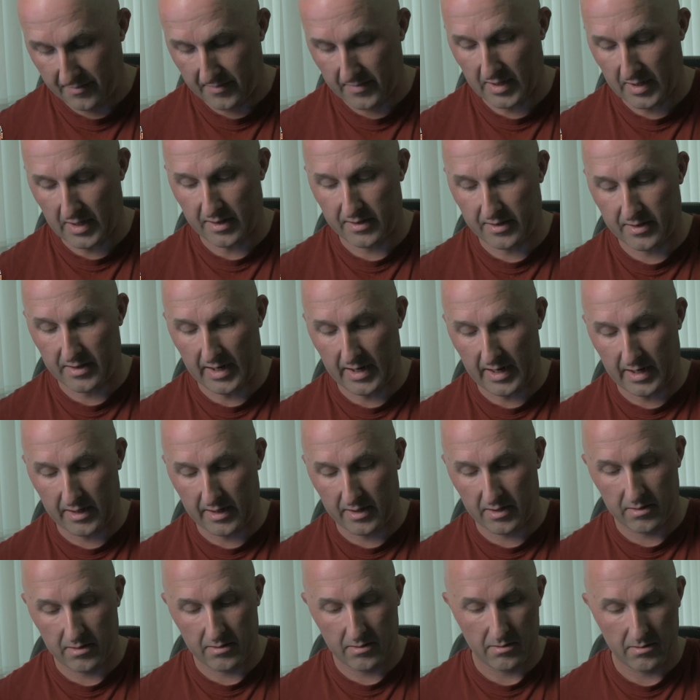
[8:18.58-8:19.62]
and
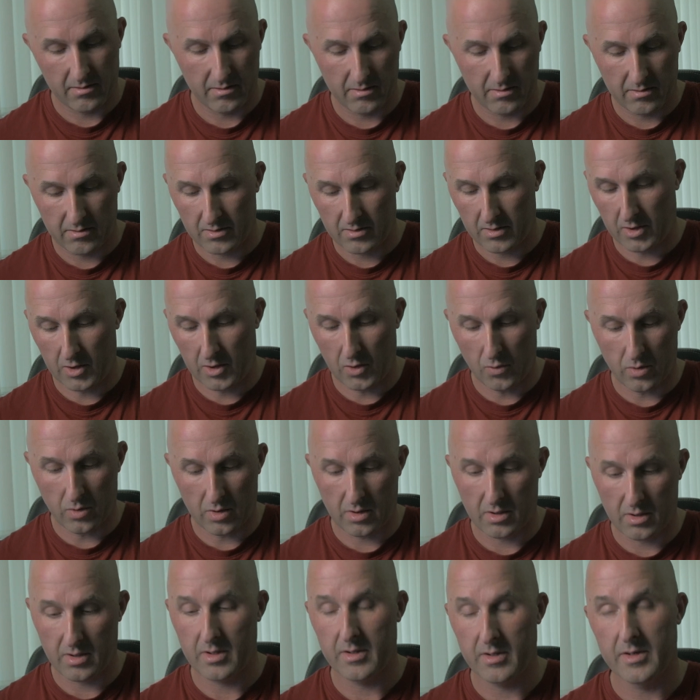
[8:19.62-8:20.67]
then you
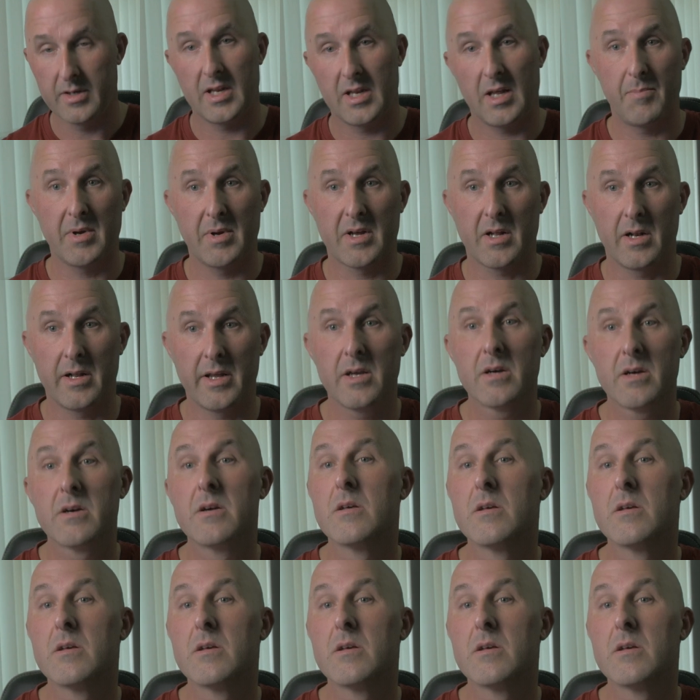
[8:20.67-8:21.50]
will typically